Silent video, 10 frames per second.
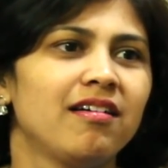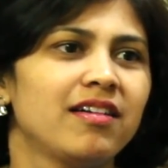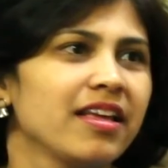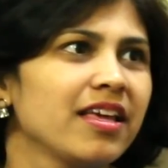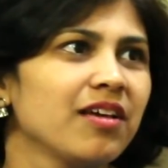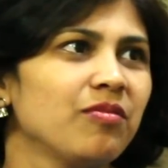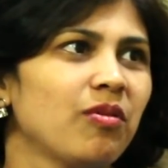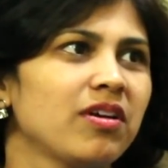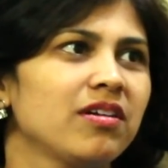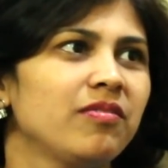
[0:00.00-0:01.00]
drinking
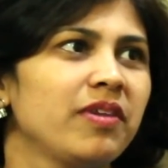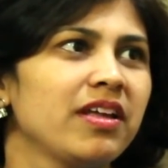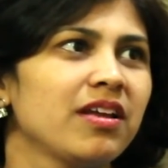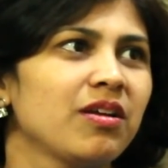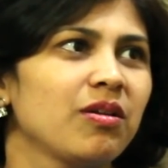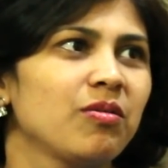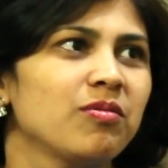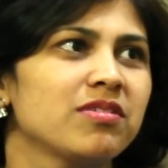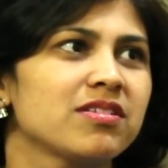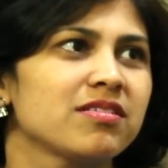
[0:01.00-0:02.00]
water, wearing
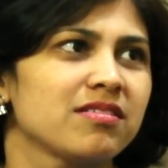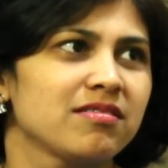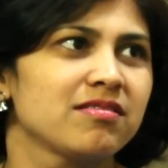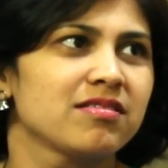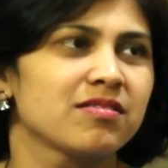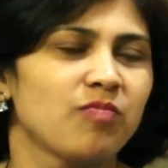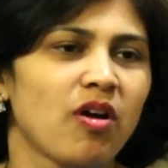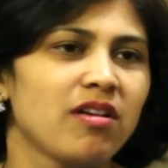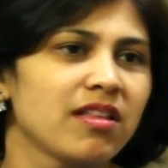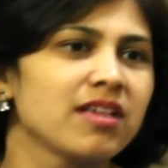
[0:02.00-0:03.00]
clothes,
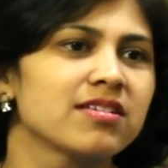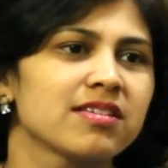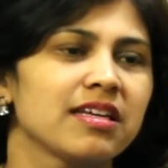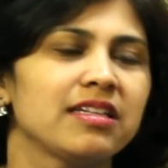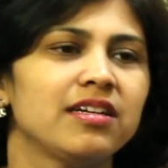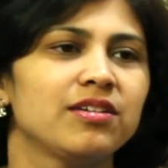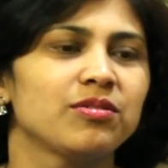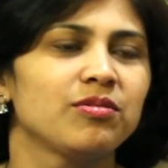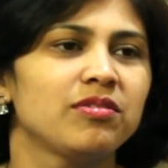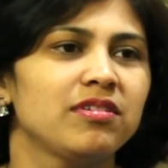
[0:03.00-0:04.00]
small things like that,
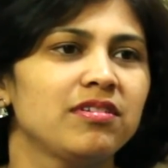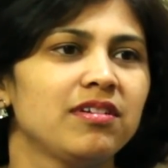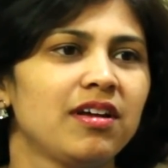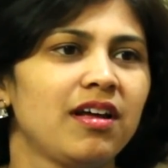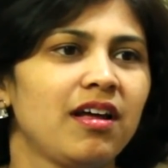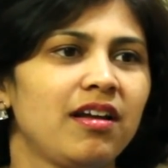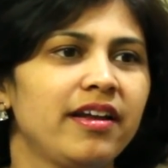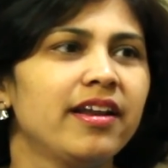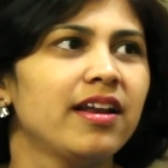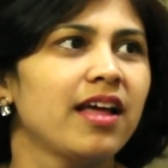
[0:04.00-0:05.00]

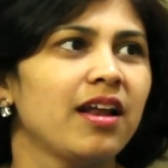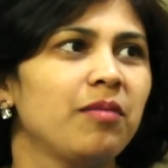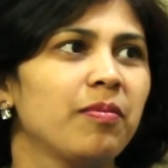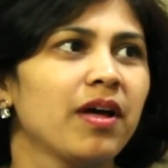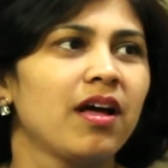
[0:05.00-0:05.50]
needed help.